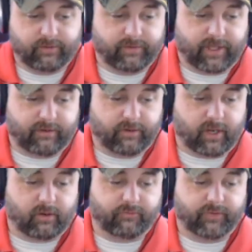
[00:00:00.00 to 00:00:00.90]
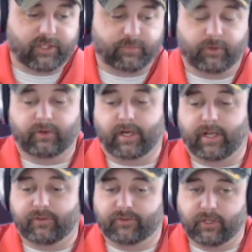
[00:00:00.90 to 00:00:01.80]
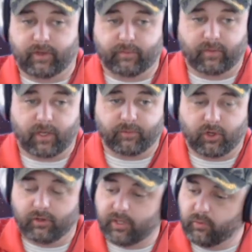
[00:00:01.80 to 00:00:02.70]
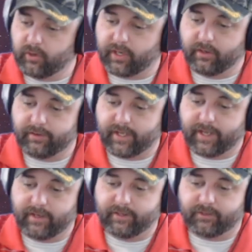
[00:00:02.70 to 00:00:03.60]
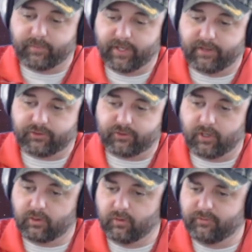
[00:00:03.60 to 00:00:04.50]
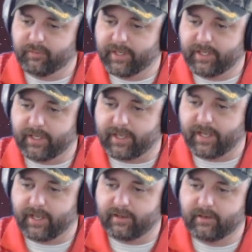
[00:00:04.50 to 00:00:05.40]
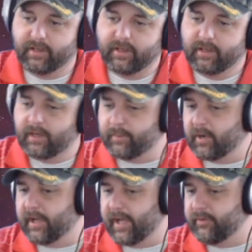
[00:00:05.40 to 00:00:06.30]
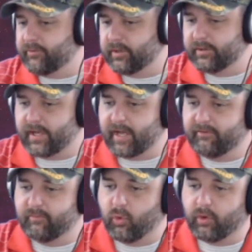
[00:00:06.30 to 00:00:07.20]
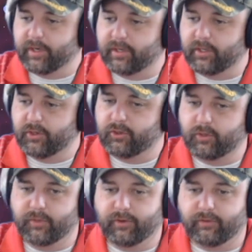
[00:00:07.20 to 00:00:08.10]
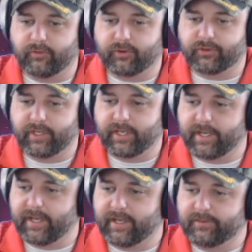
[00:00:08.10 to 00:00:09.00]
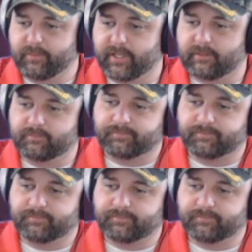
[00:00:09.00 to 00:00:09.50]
are not on Facebook right now. So I'm currently working on that. It's been a struggle for me. I'm gonna have to dive more into YouTube University, I guess, but